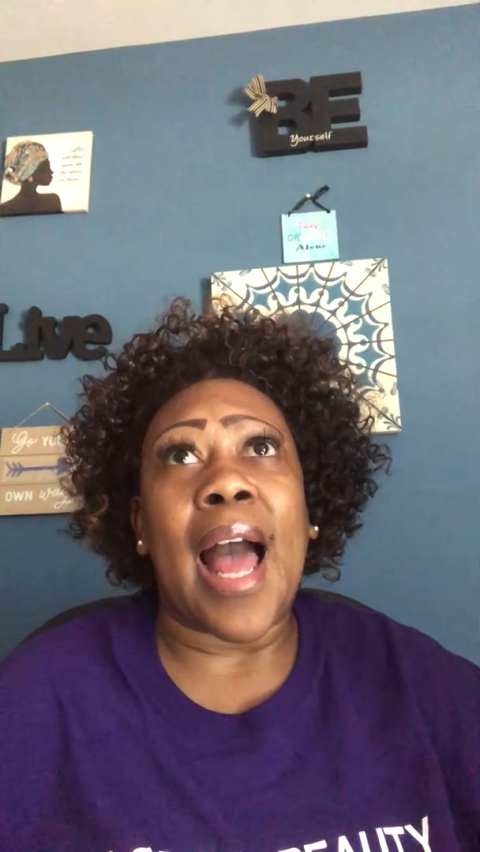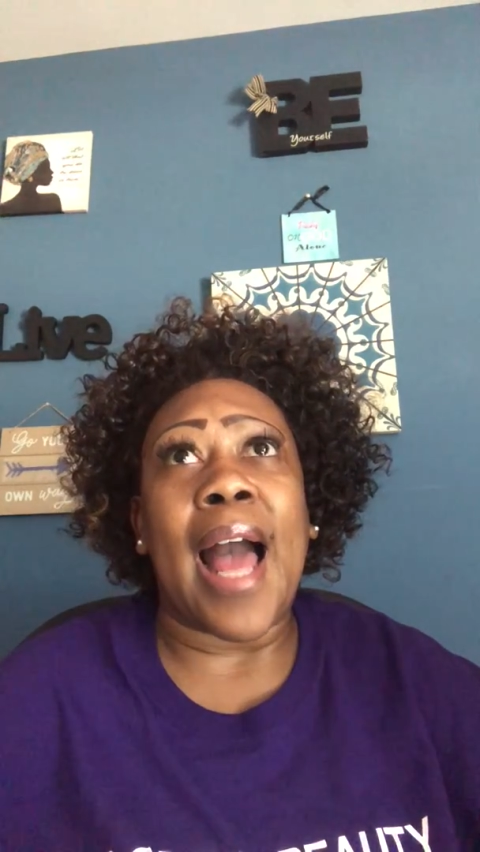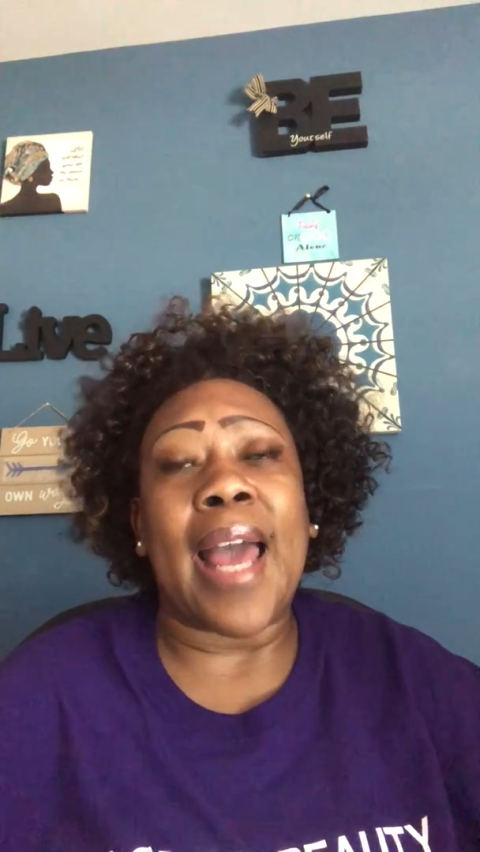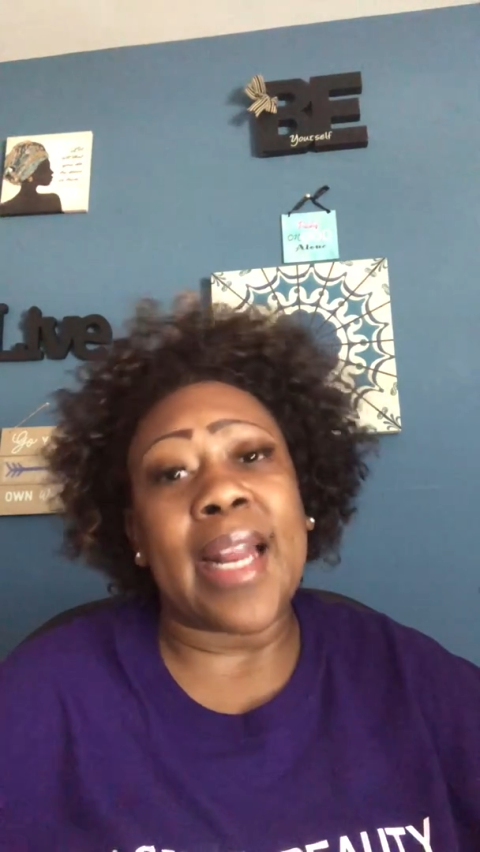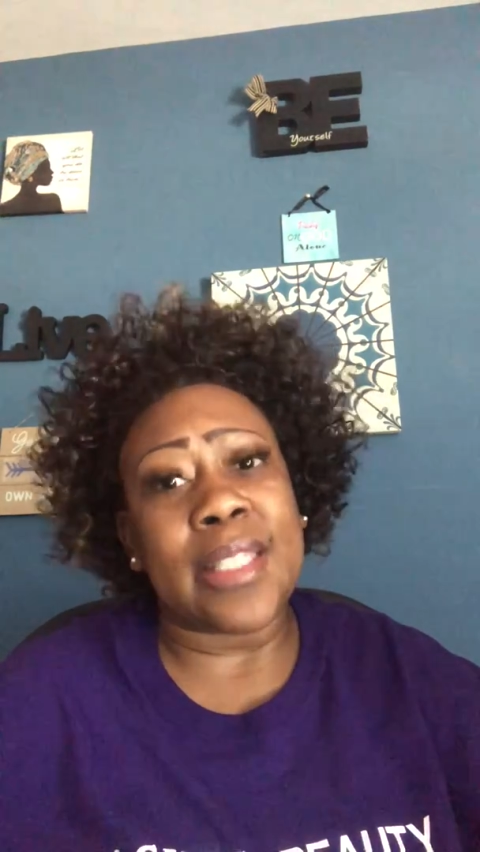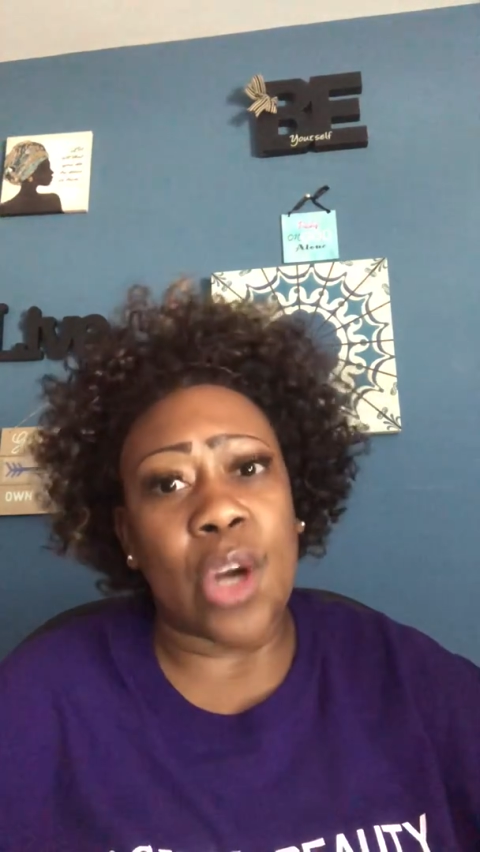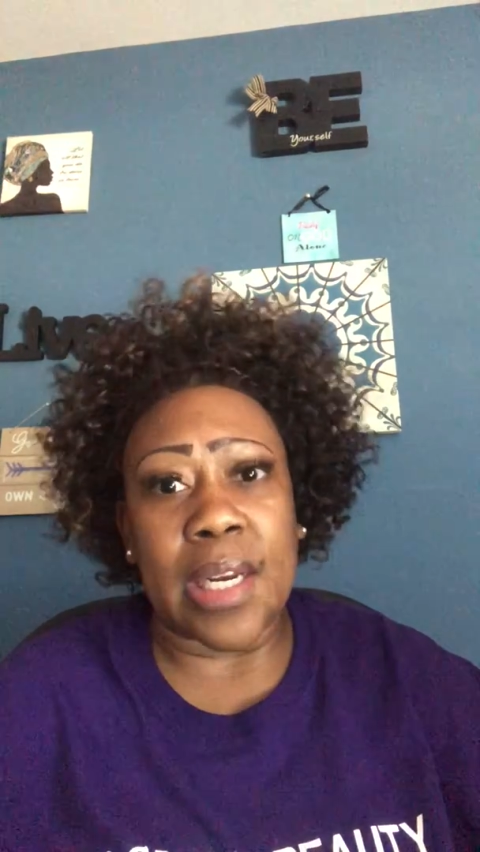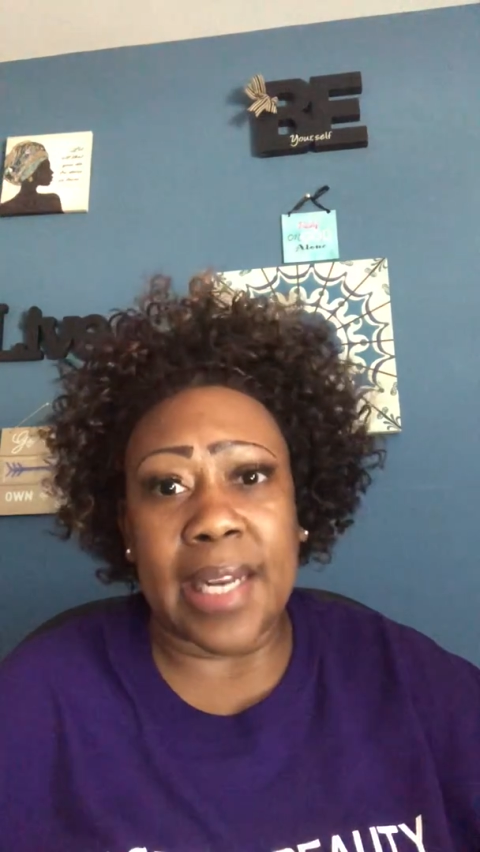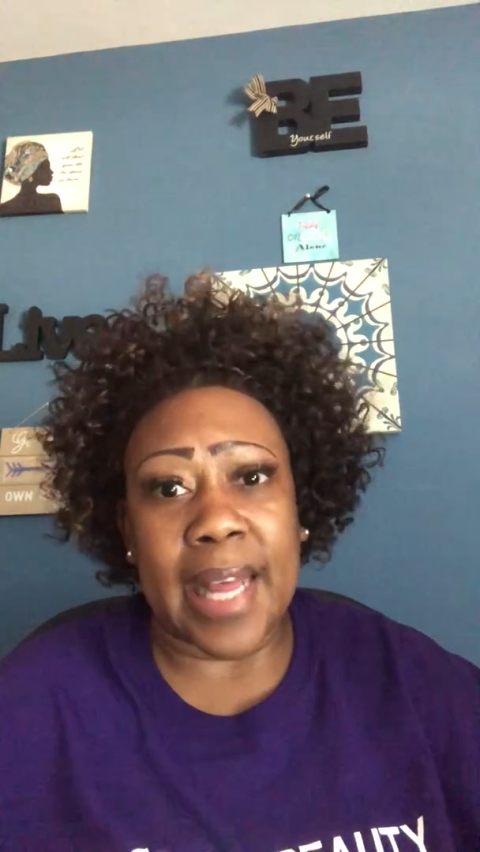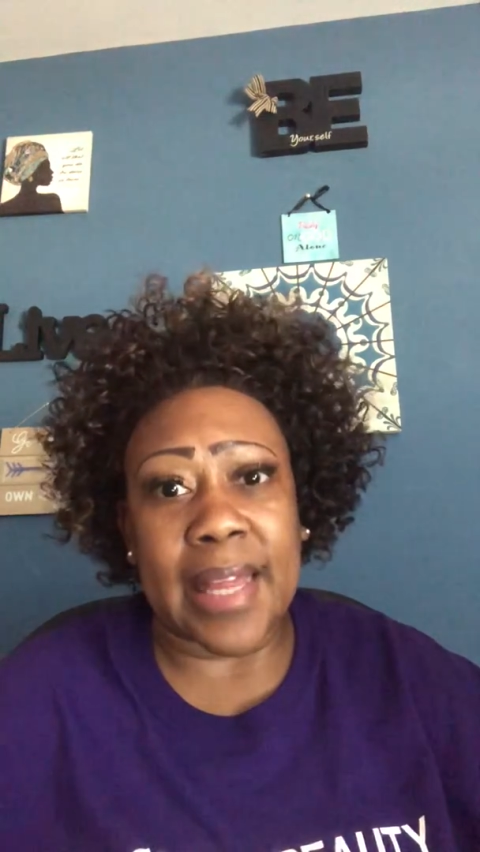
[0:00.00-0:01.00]
I kind of start
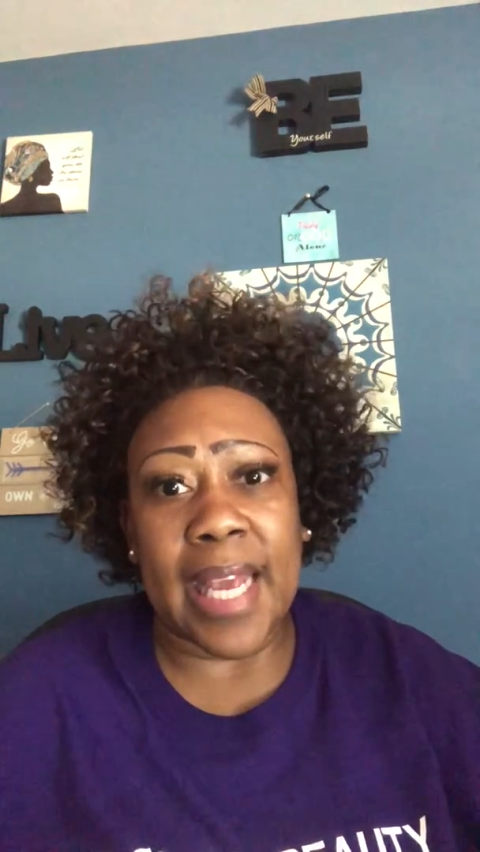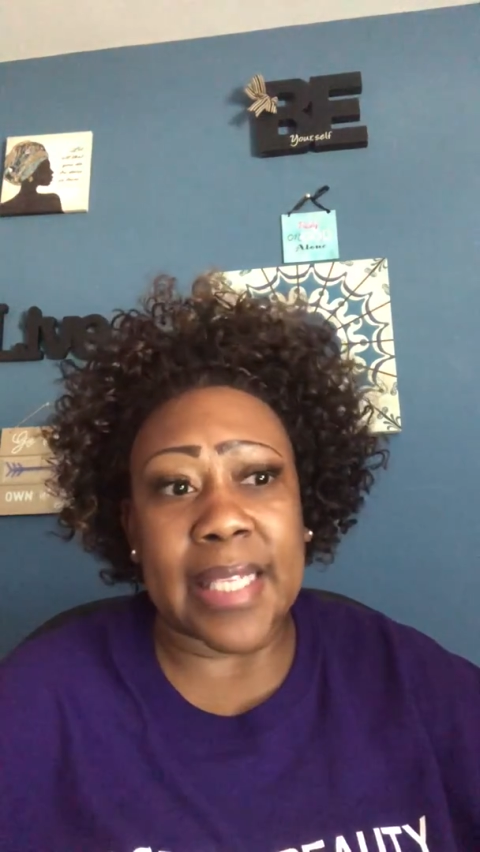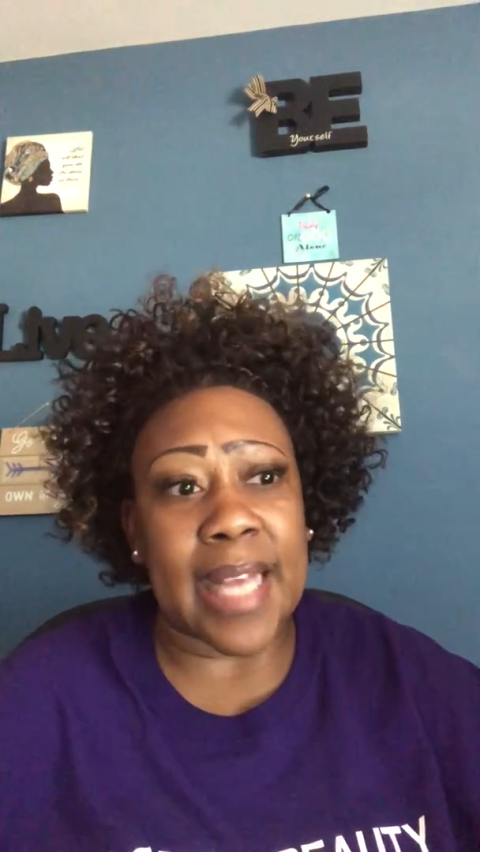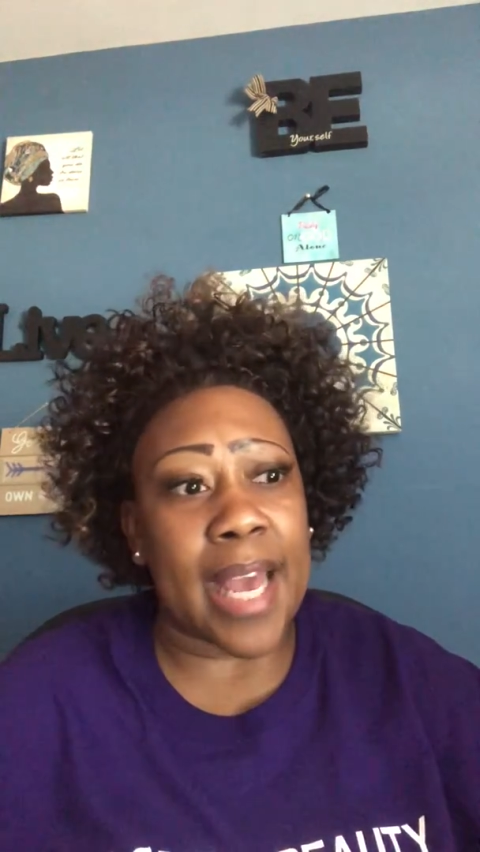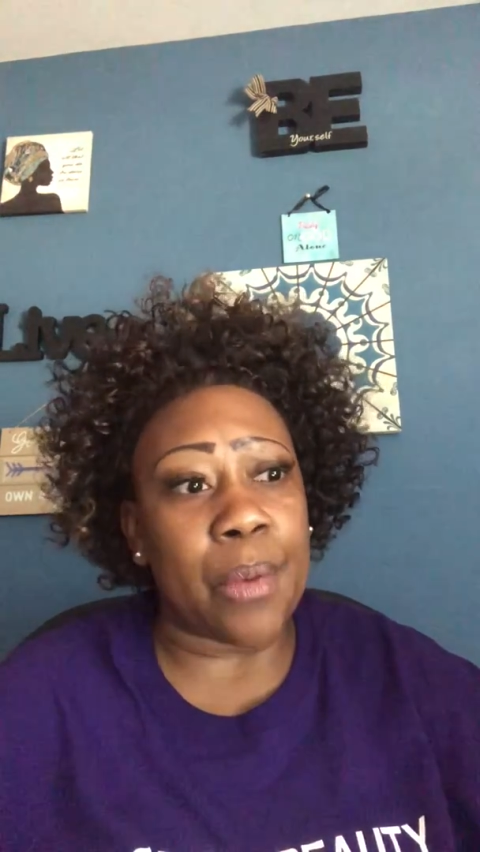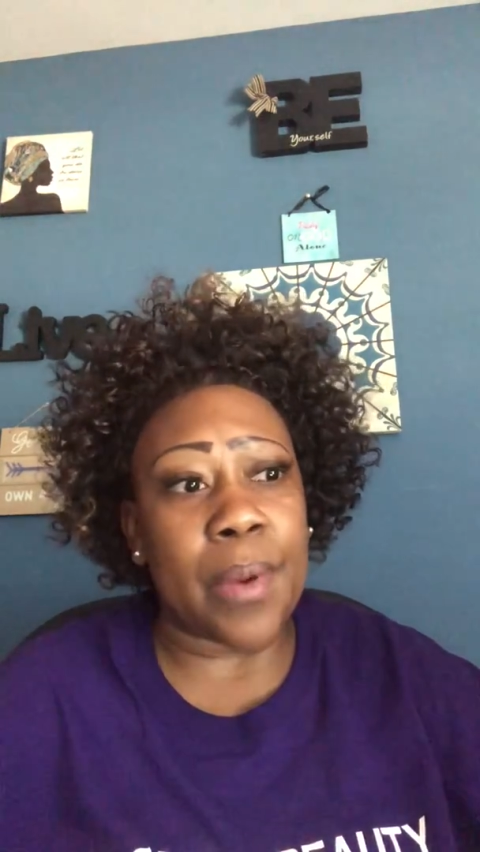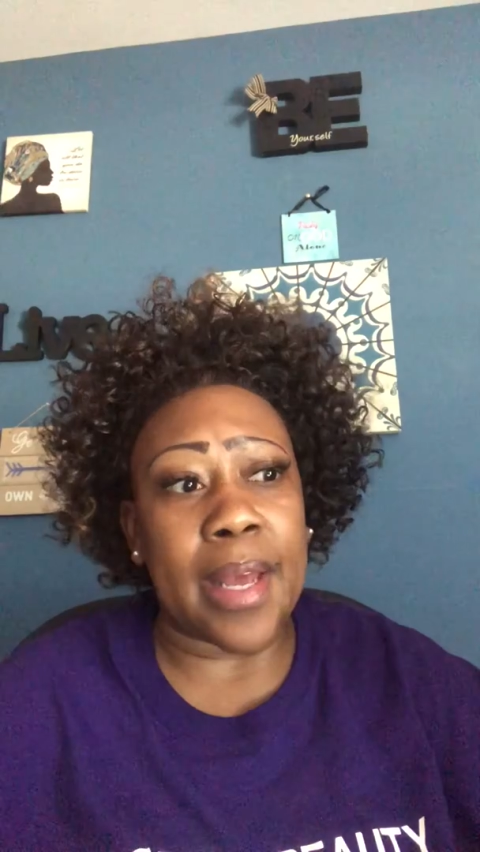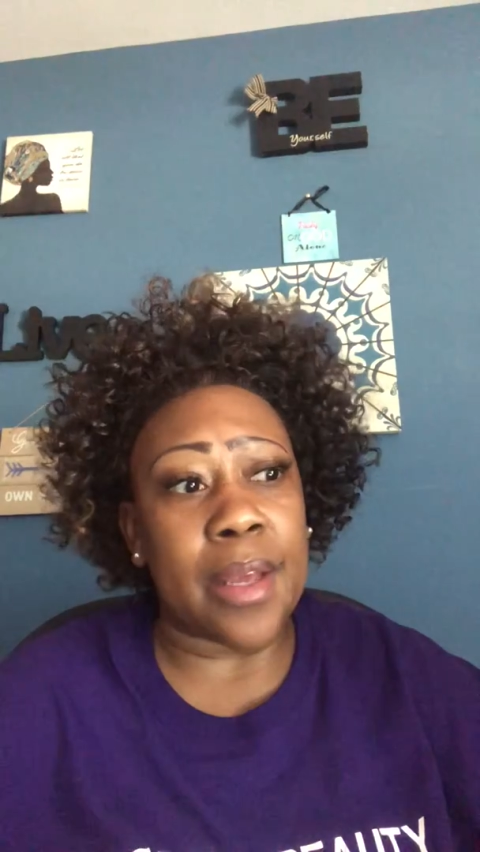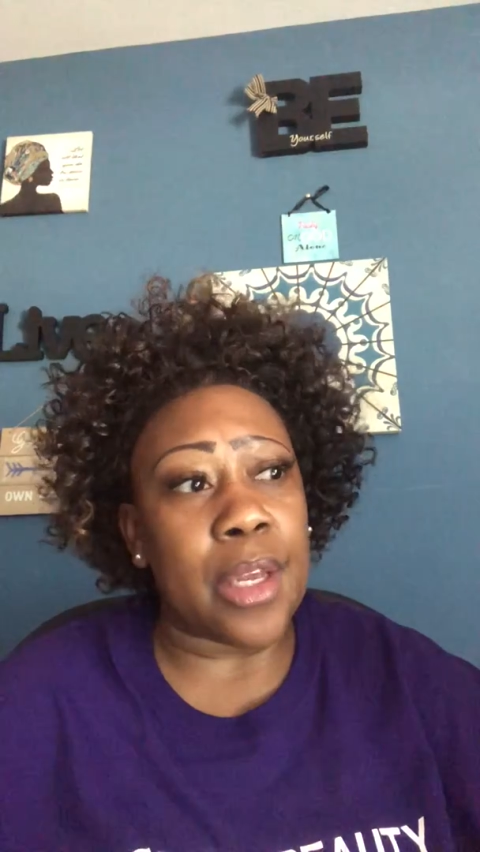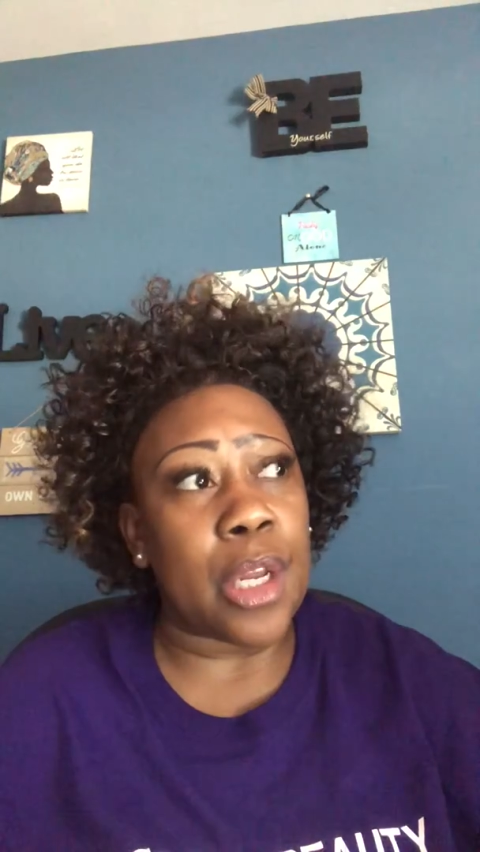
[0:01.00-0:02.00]
looking at things like,
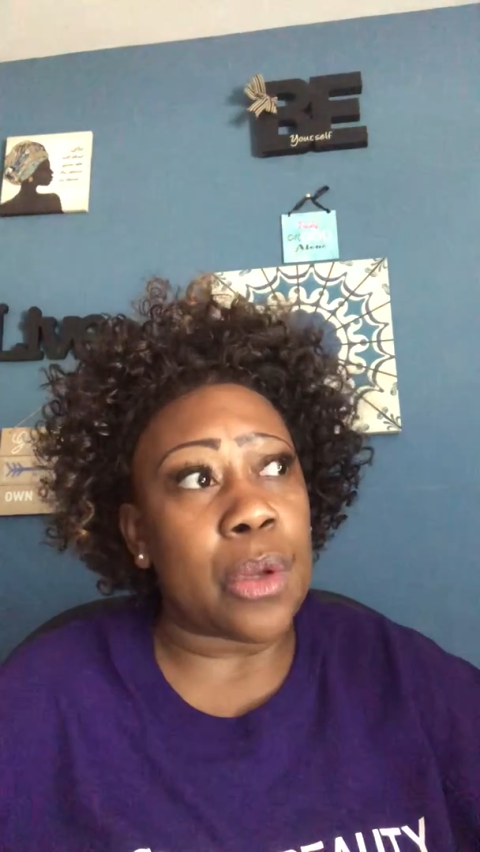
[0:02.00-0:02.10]
well,